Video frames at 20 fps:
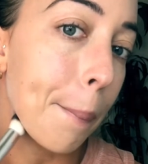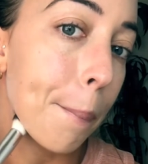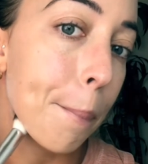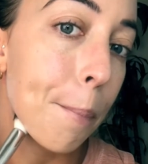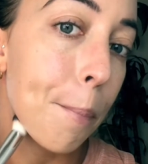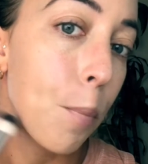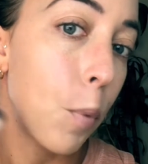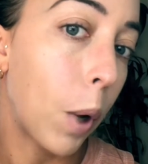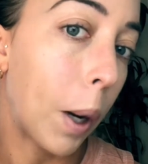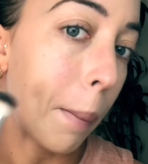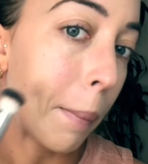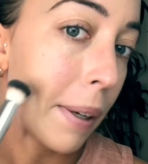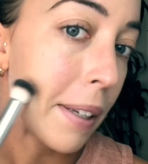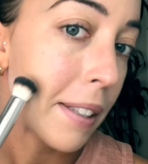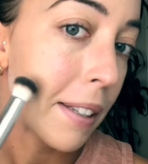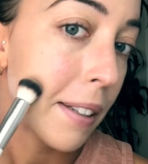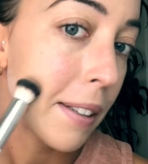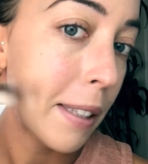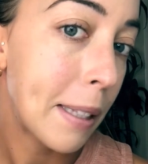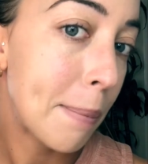one of my
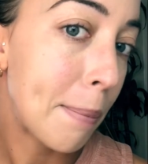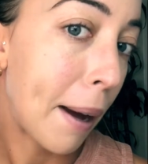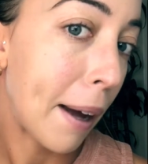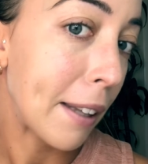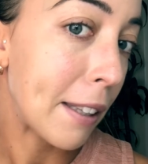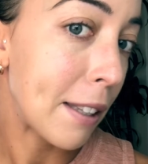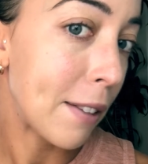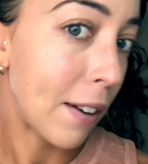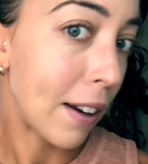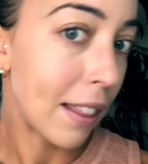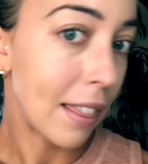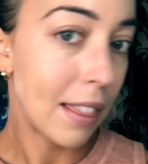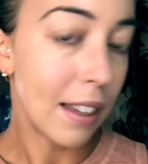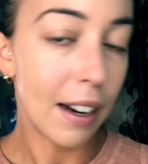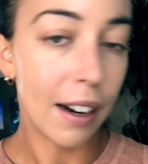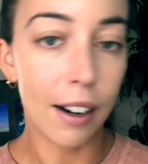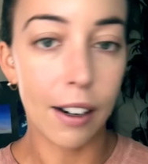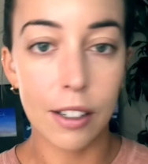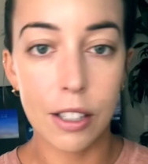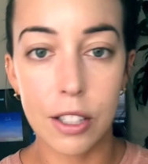sunspots right
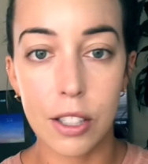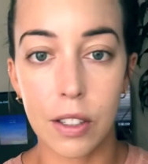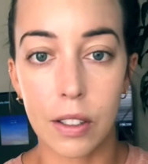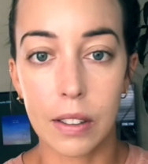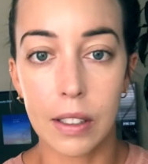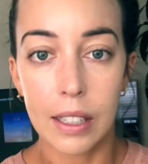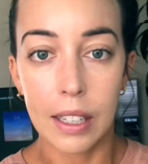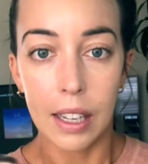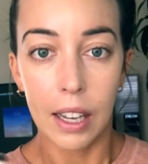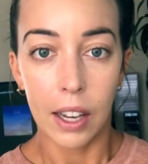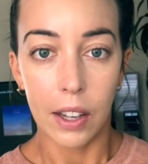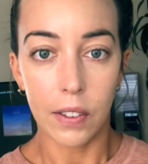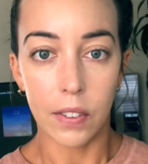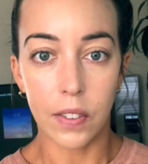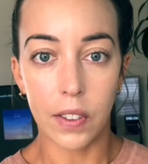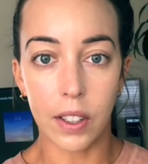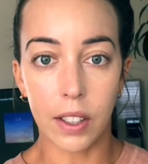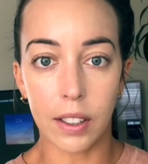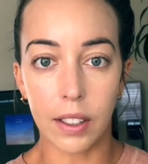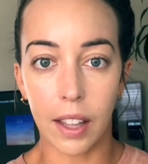there, so I
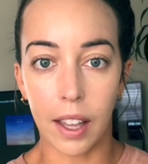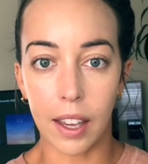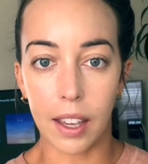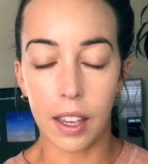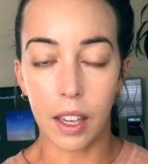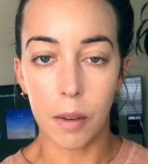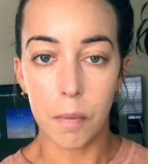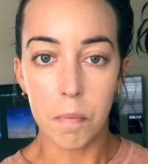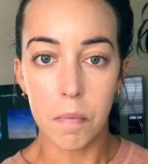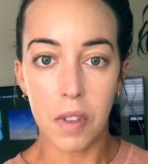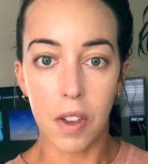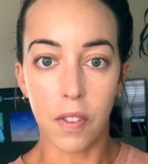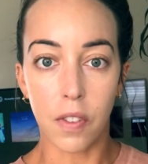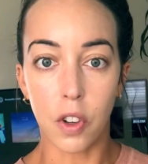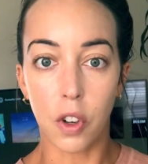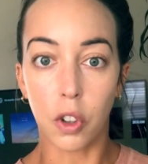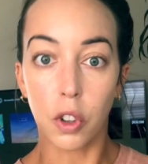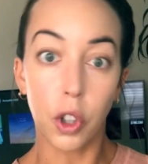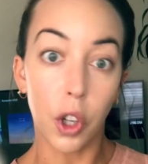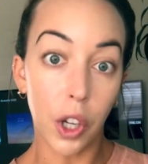feel like if you're
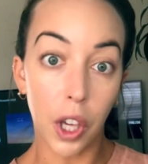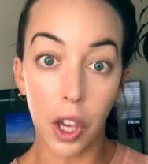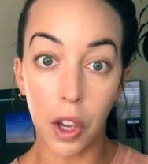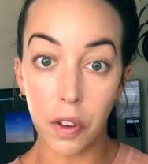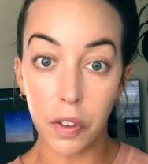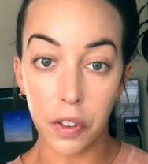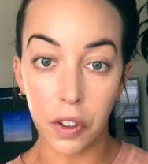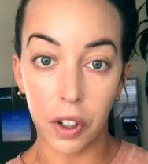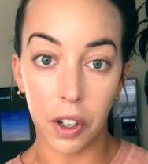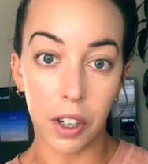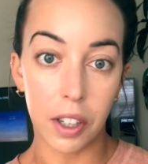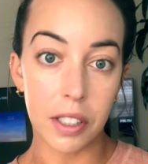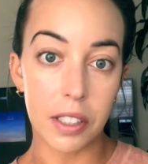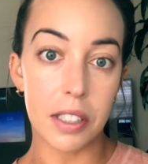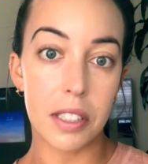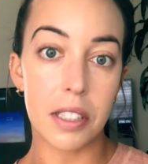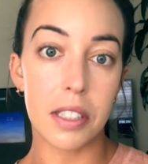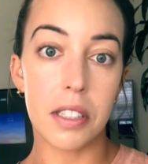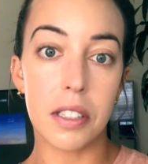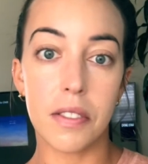looking for a
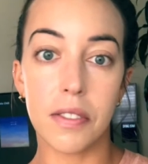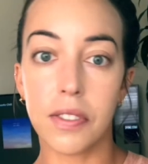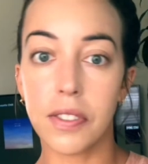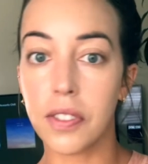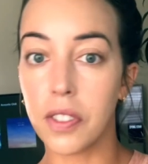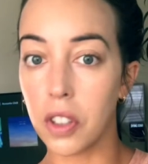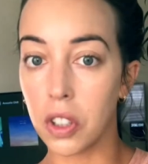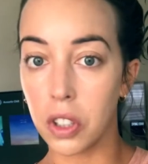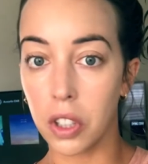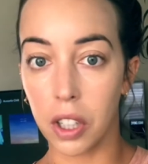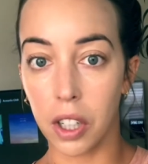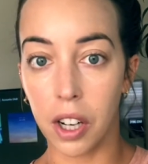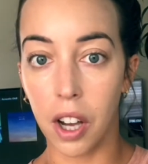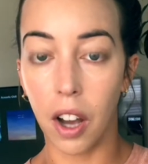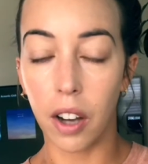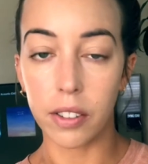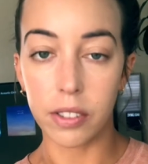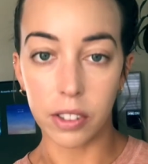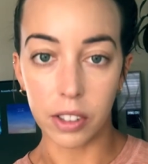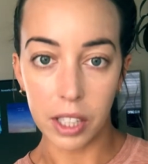fuller
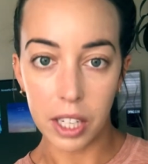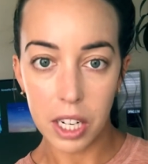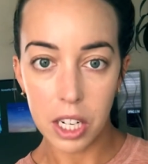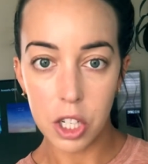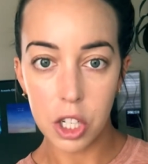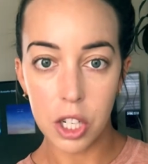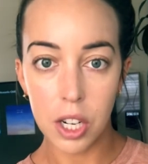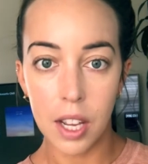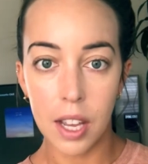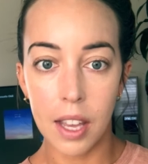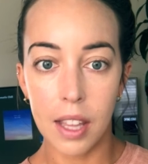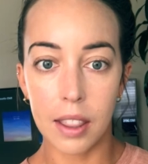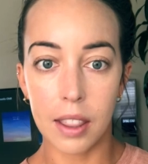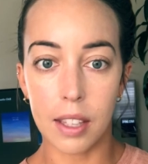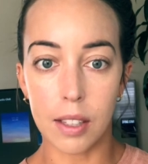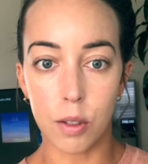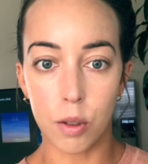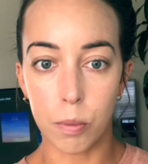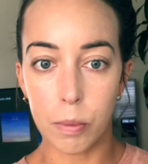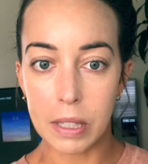coverage, this
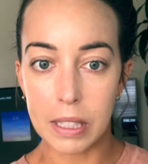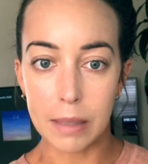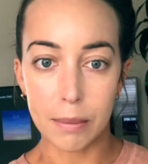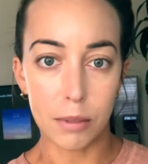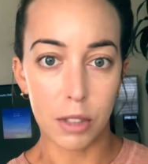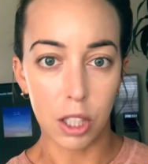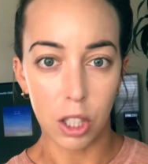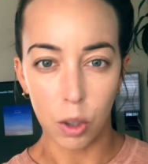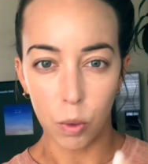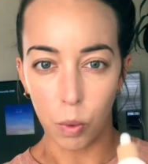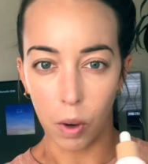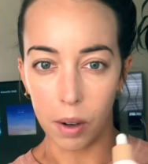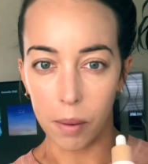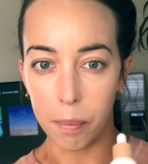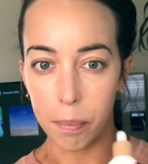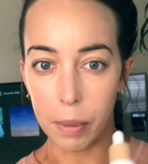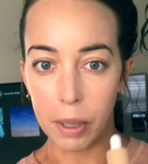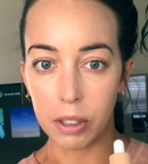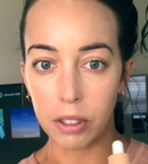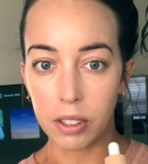would be something you'd want to
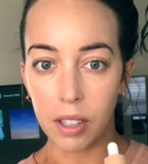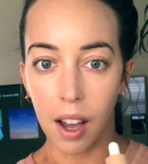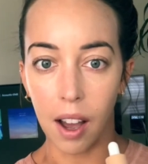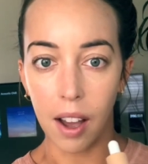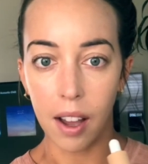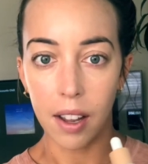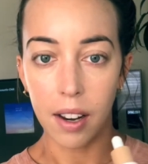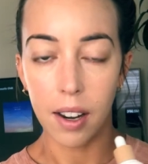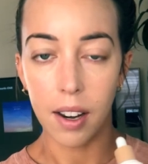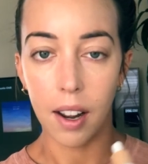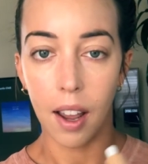build on.